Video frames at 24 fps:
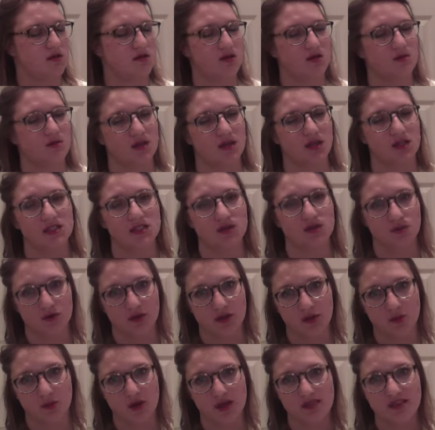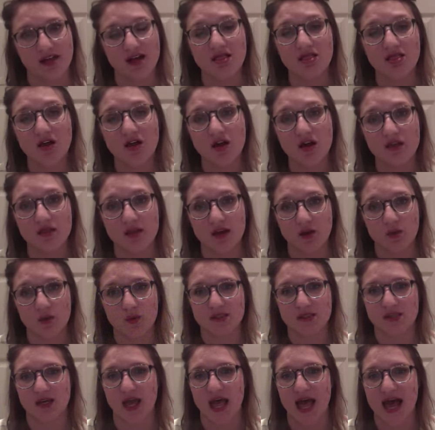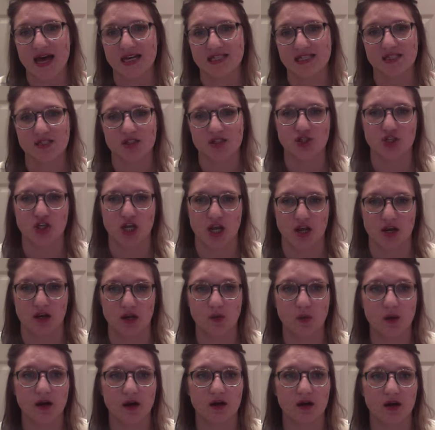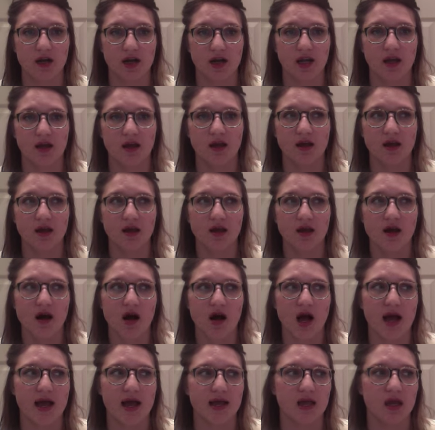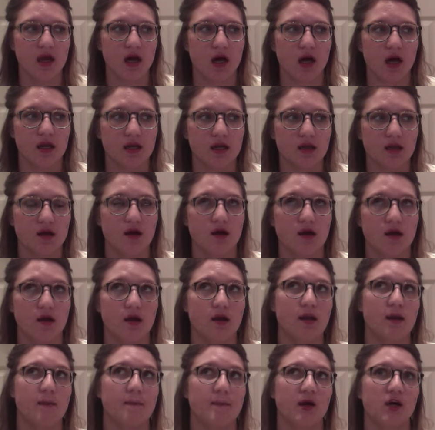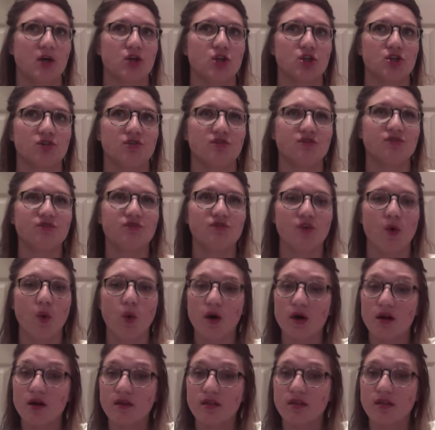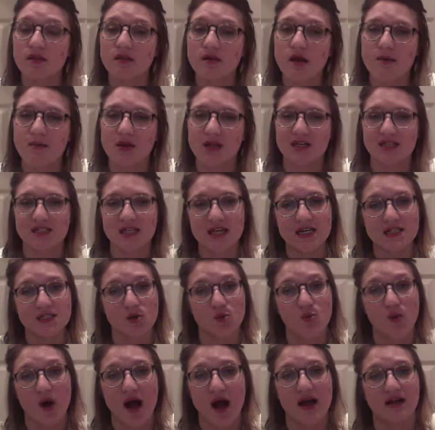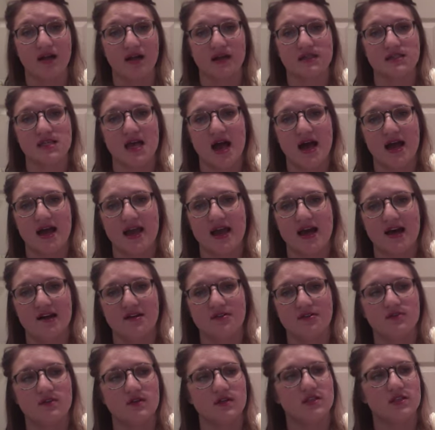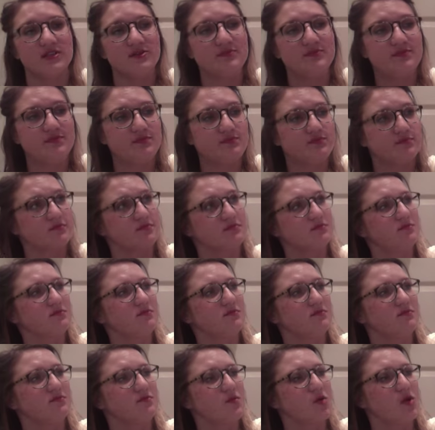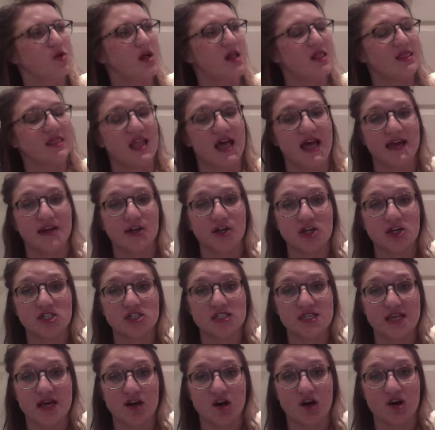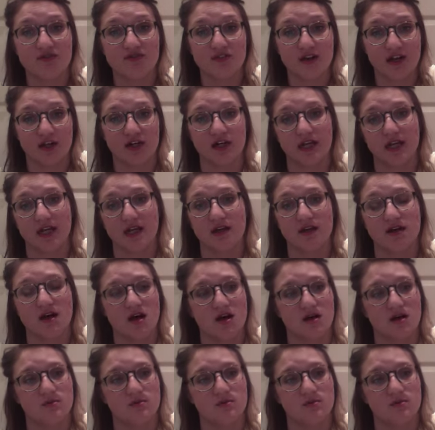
I didn't really wait that long. Like once I asked in January, I got it on March 4th. It takes a while because I have liners that are very